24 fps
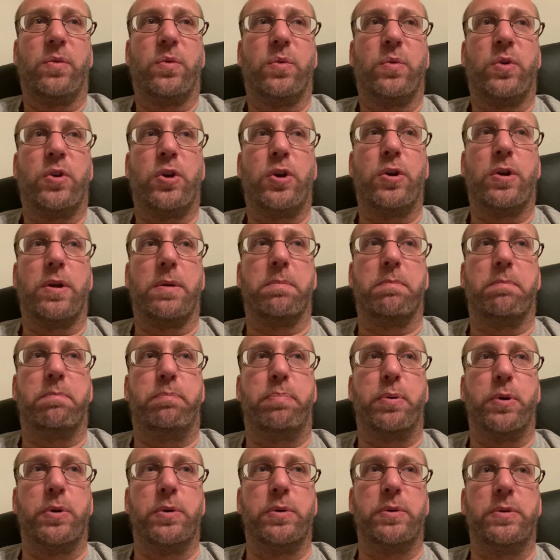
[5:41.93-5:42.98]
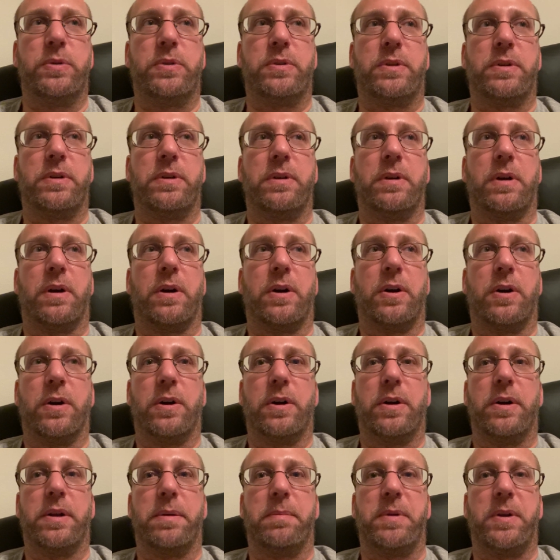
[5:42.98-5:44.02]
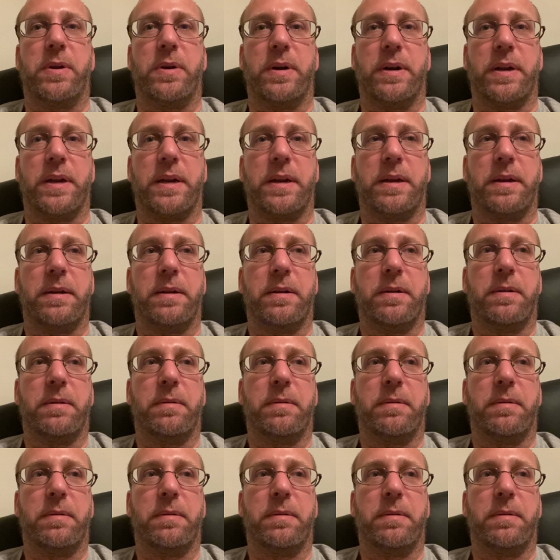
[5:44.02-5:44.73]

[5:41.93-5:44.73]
You can boost herd immunity